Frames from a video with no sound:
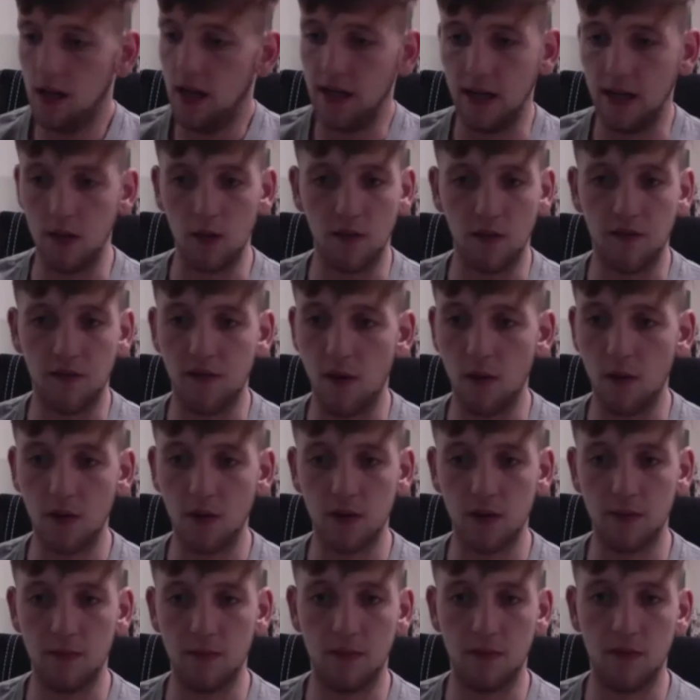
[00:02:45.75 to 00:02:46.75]
look forward
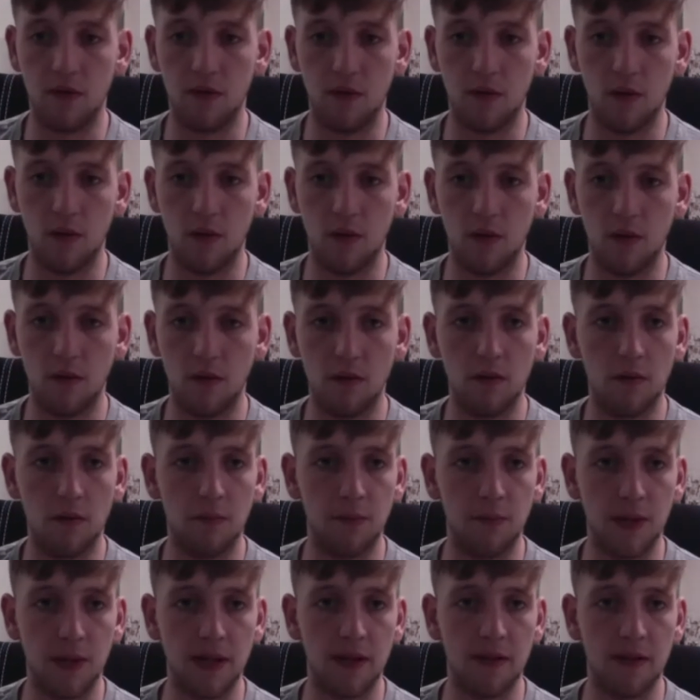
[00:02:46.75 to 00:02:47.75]
to
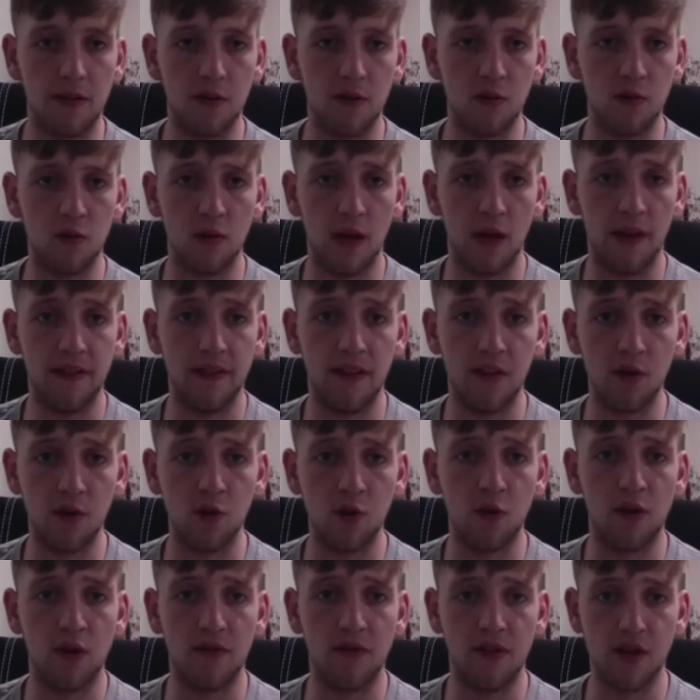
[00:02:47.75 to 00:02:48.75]
being in the
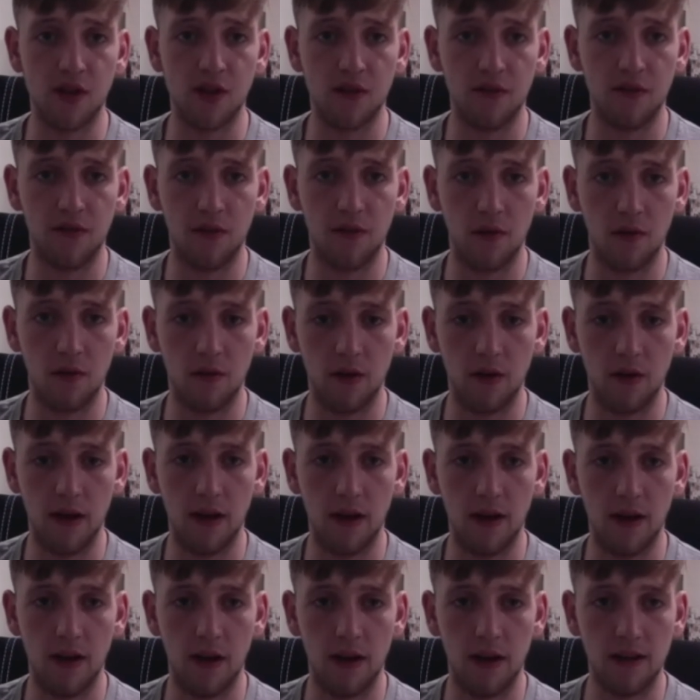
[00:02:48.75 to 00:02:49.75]
new division for
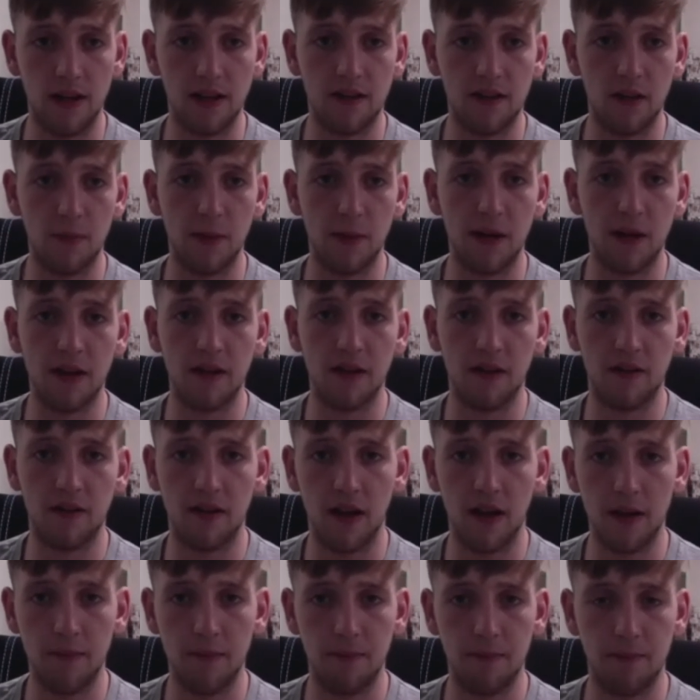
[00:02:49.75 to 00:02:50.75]
a lengthy period of
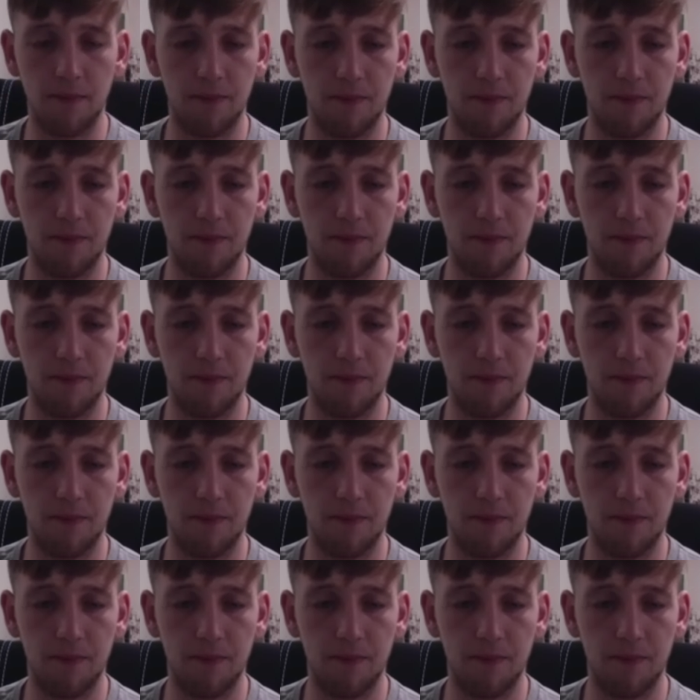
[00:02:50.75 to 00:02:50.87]
time.